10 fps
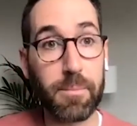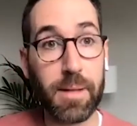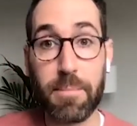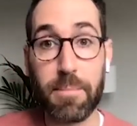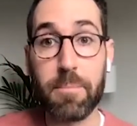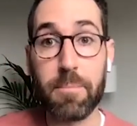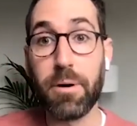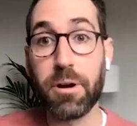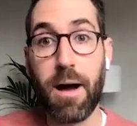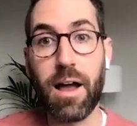like my
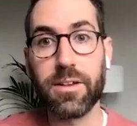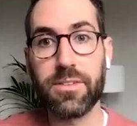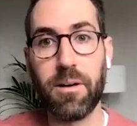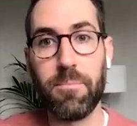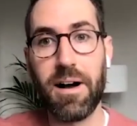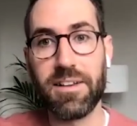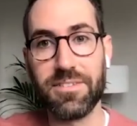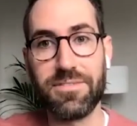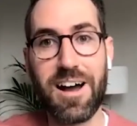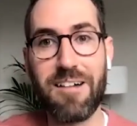bookmarks on my
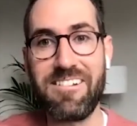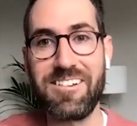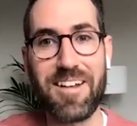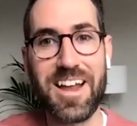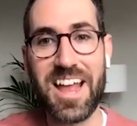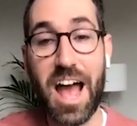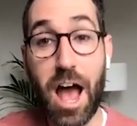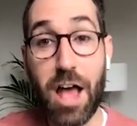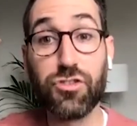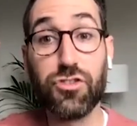safari right
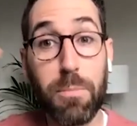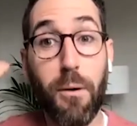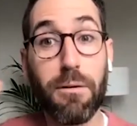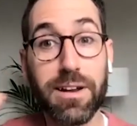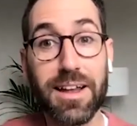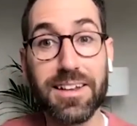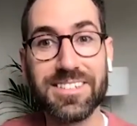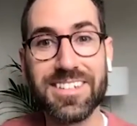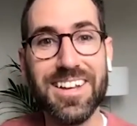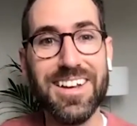are super
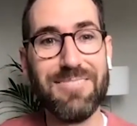organized